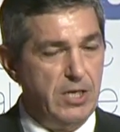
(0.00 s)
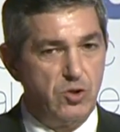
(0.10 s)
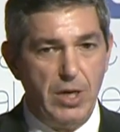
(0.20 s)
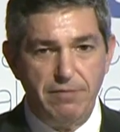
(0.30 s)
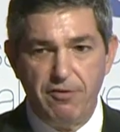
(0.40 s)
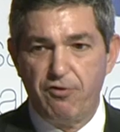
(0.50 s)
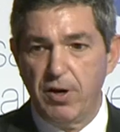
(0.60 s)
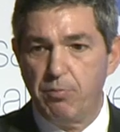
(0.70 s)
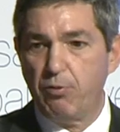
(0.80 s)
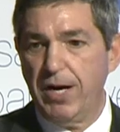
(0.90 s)
To have a
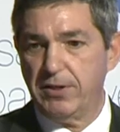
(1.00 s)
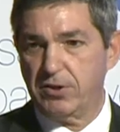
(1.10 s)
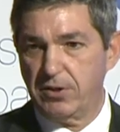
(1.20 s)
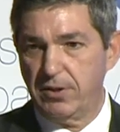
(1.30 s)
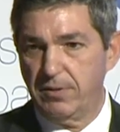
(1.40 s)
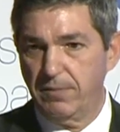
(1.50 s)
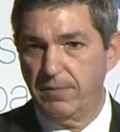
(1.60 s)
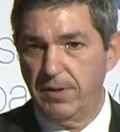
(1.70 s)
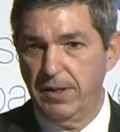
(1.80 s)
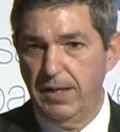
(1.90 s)
free press
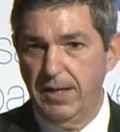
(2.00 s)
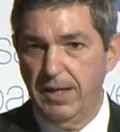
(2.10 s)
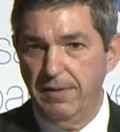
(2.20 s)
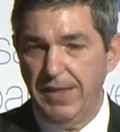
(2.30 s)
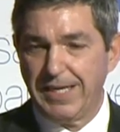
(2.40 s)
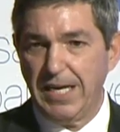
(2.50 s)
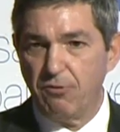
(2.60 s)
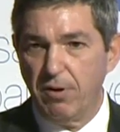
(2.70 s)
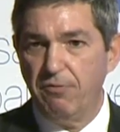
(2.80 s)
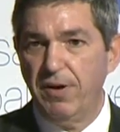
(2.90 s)
that can
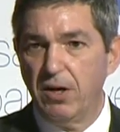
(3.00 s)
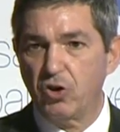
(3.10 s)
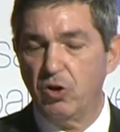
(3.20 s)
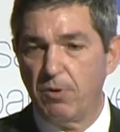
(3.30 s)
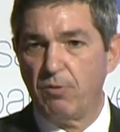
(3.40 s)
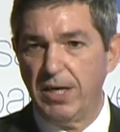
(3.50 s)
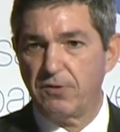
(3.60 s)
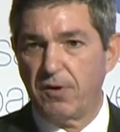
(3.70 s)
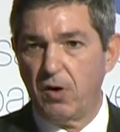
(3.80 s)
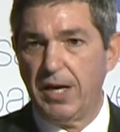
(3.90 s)
reveal human
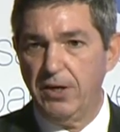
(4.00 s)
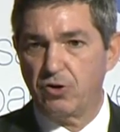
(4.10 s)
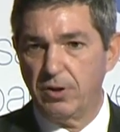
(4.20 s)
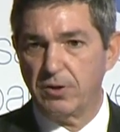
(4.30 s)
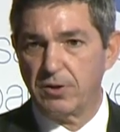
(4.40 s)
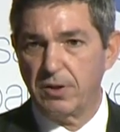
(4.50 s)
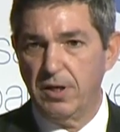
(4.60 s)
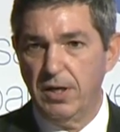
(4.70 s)
rights violations